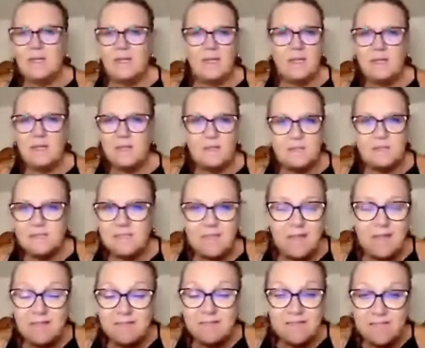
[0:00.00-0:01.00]
And there's
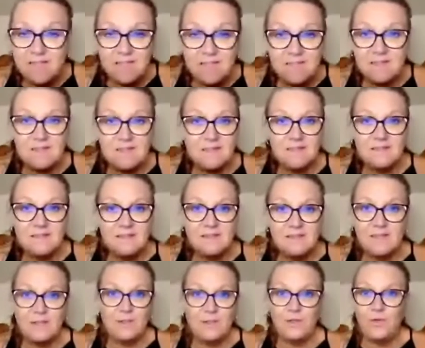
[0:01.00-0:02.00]
nothing
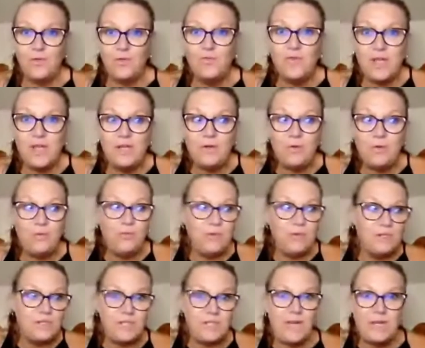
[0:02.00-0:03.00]
that you can do
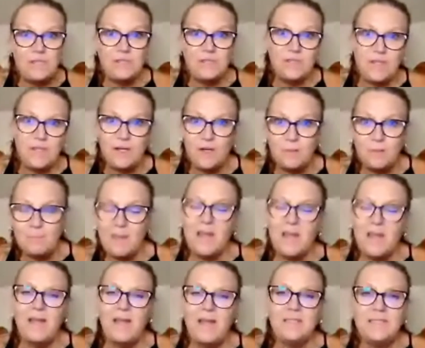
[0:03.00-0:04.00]
to change their
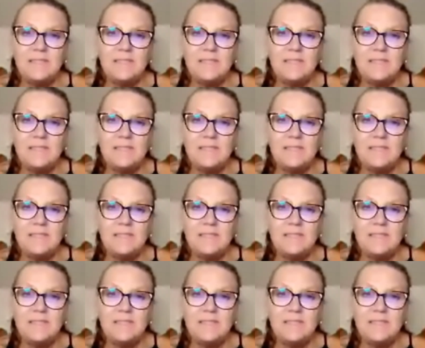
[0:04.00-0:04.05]
mind.